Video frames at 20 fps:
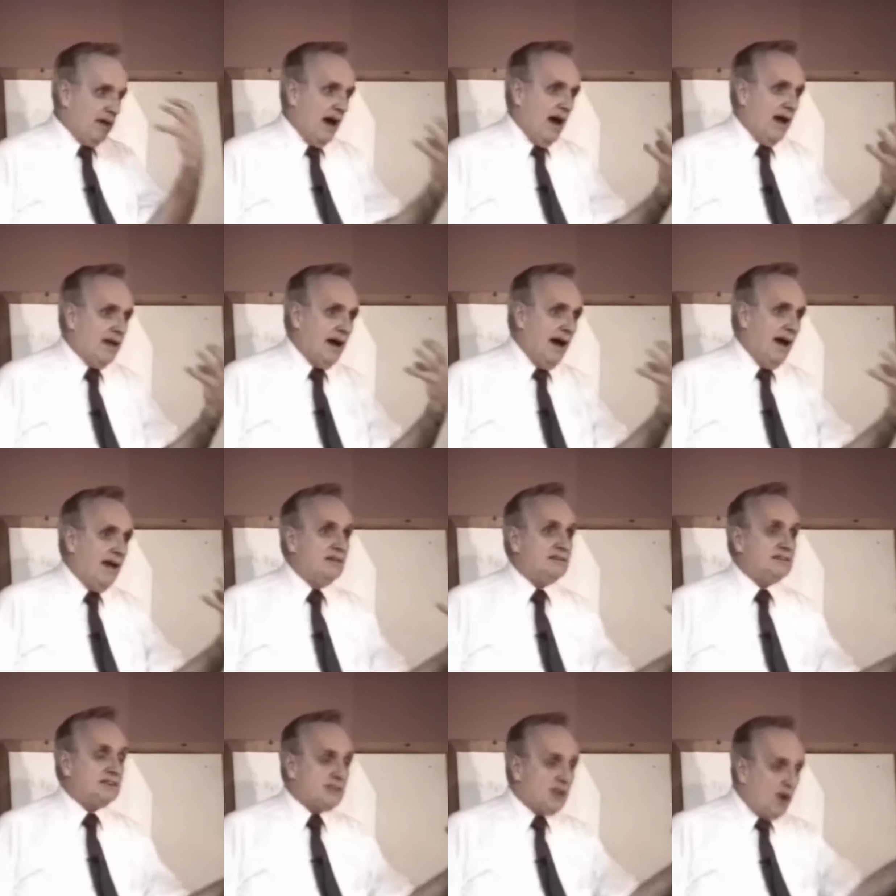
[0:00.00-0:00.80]

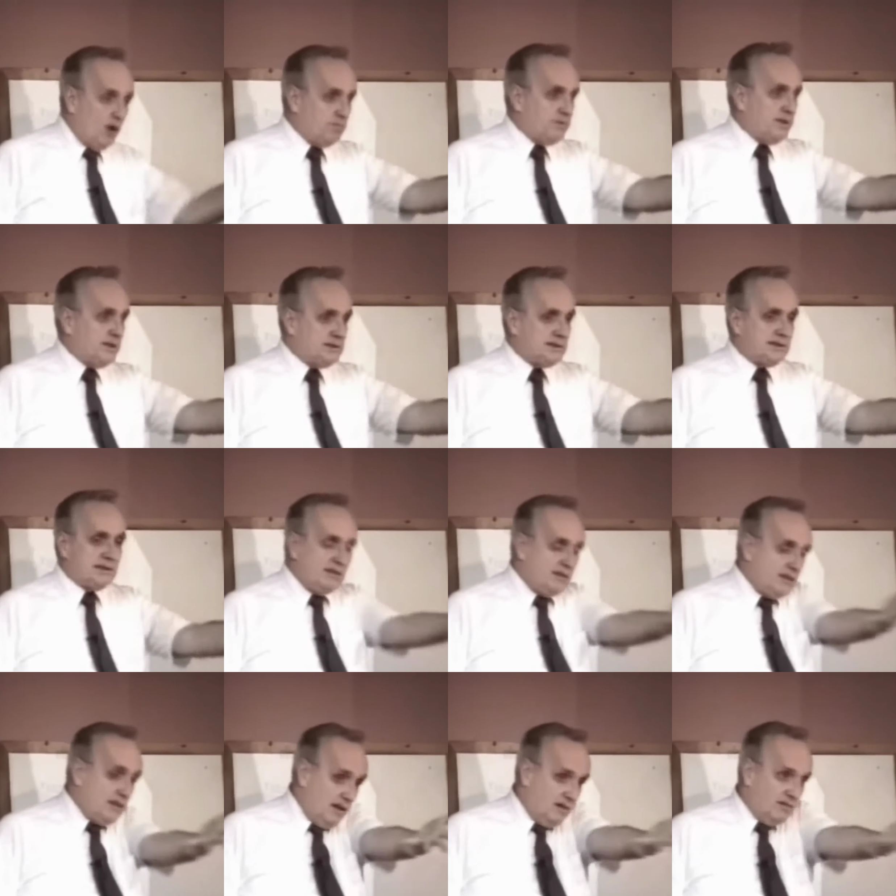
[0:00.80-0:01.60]
I just hope
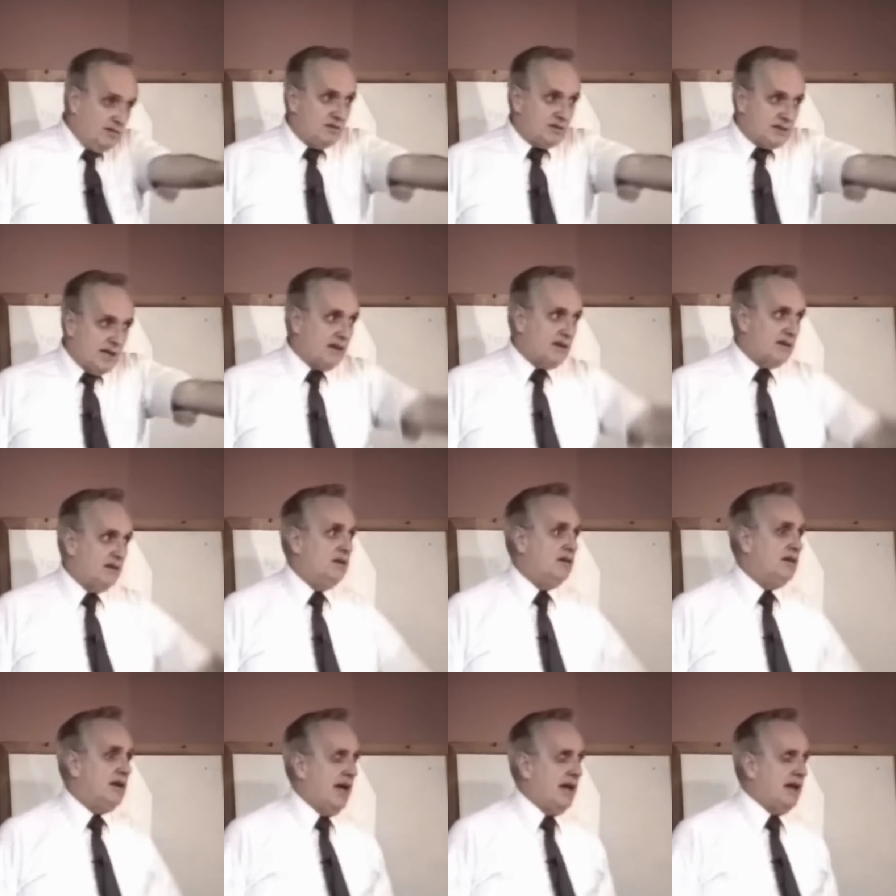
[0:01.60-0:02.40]
that, you
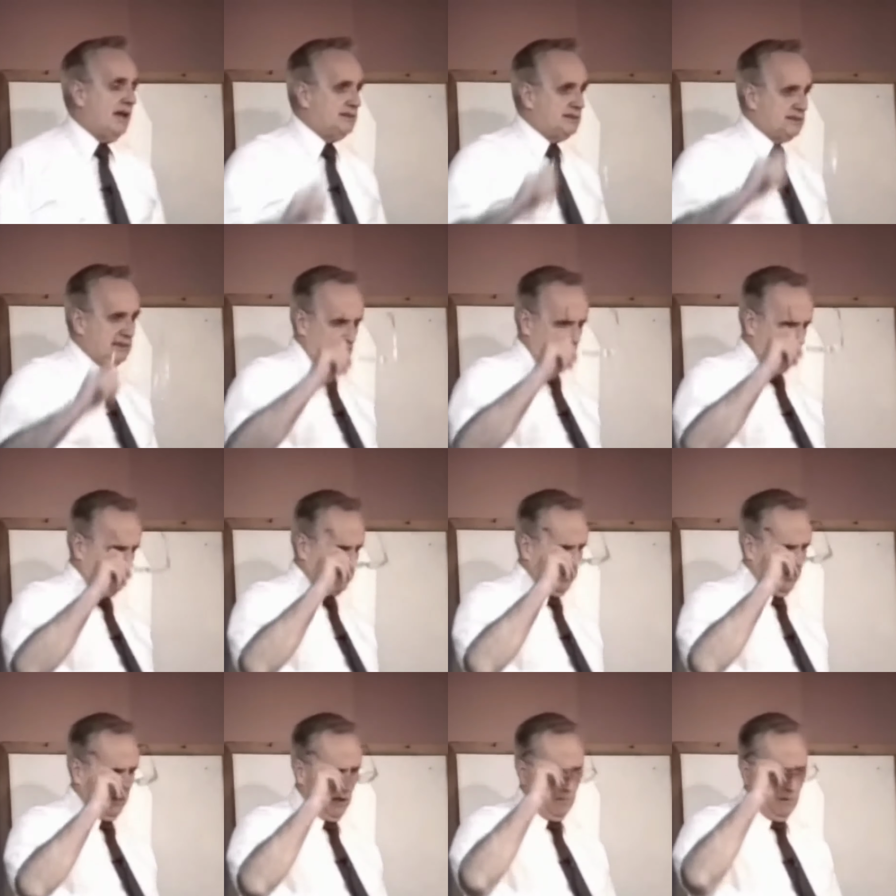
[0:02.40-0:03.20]
take a look at it and see
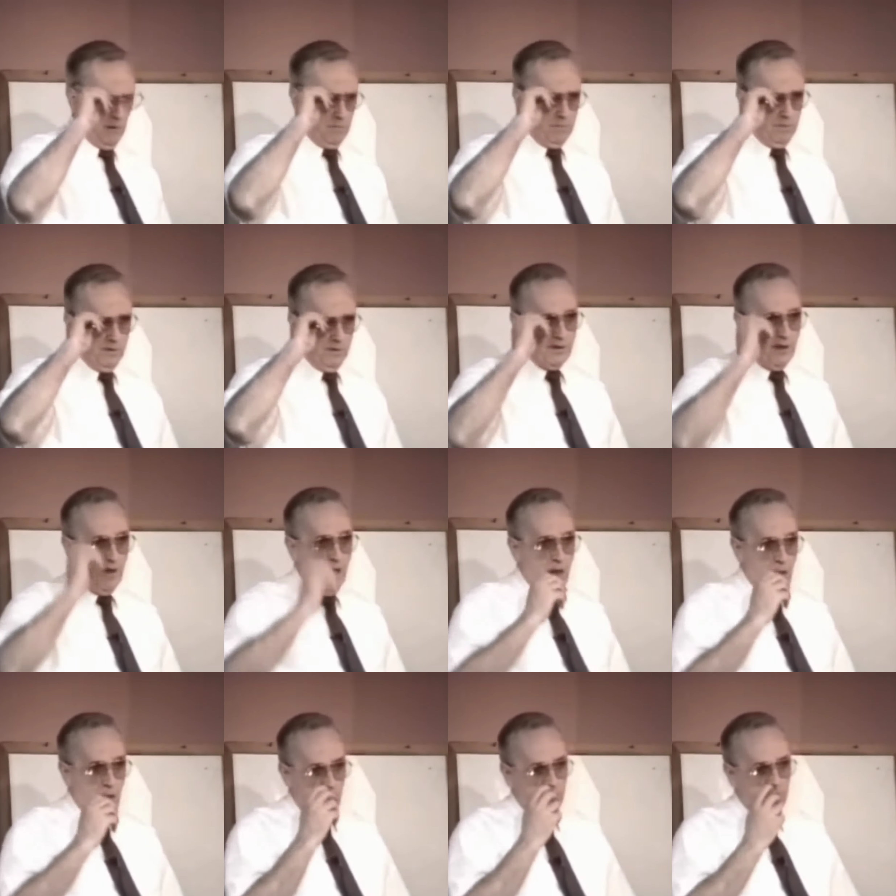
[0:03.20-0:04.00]
what you come up
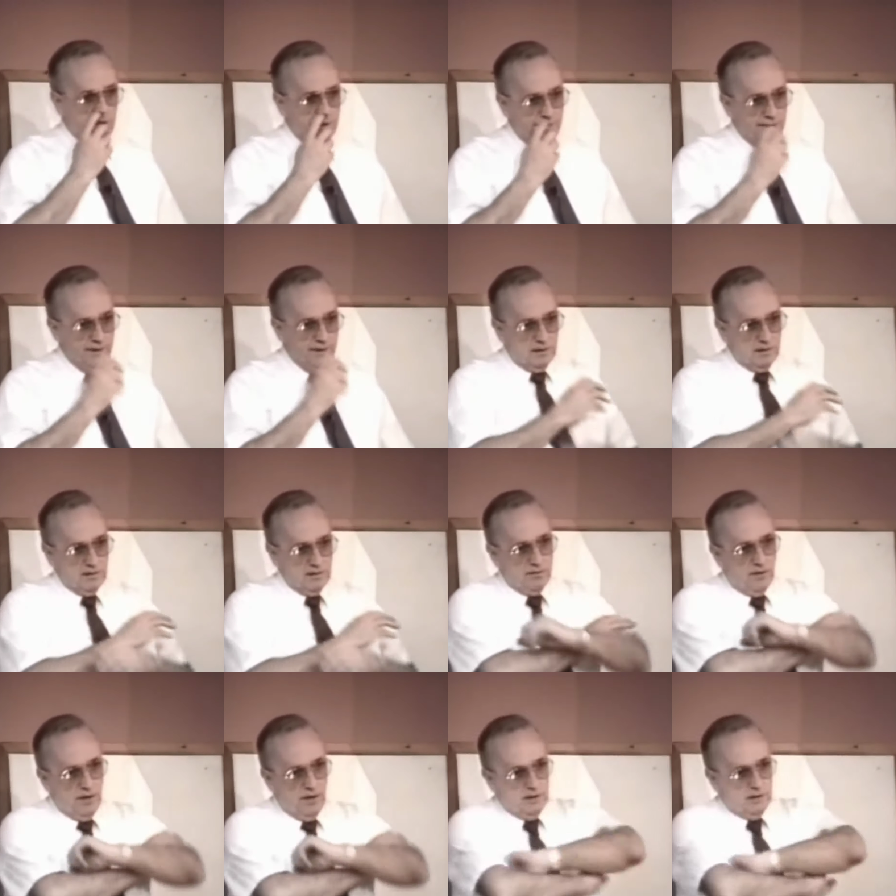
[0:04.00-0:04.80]
with. But I
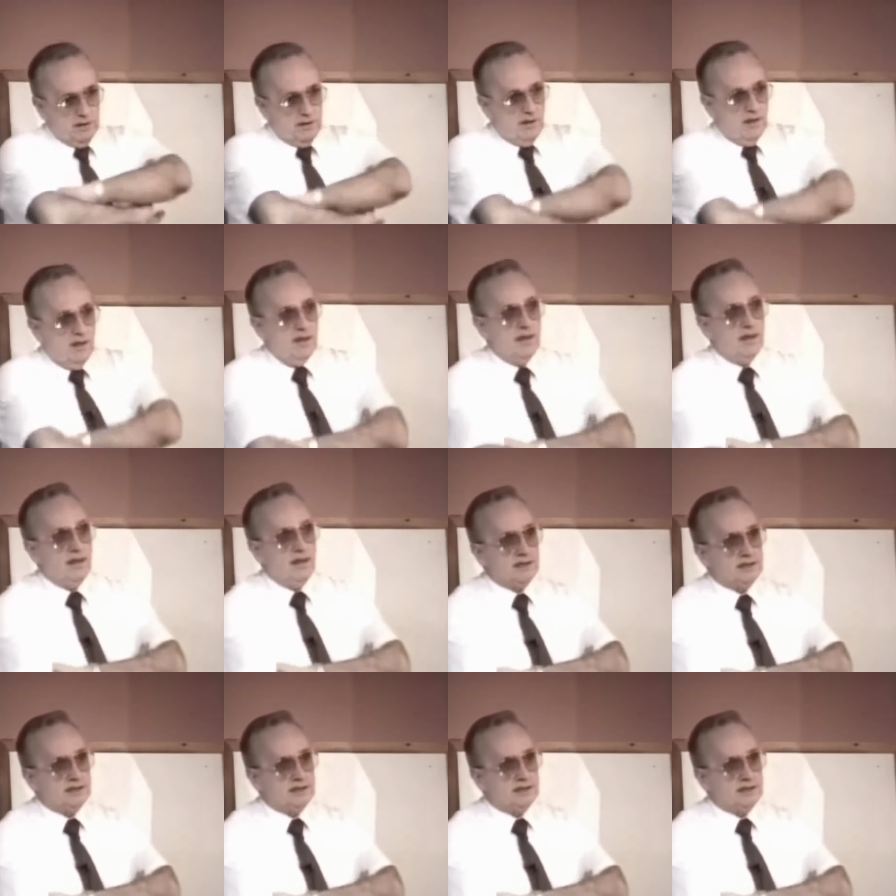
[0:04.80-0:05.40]
think you'll find it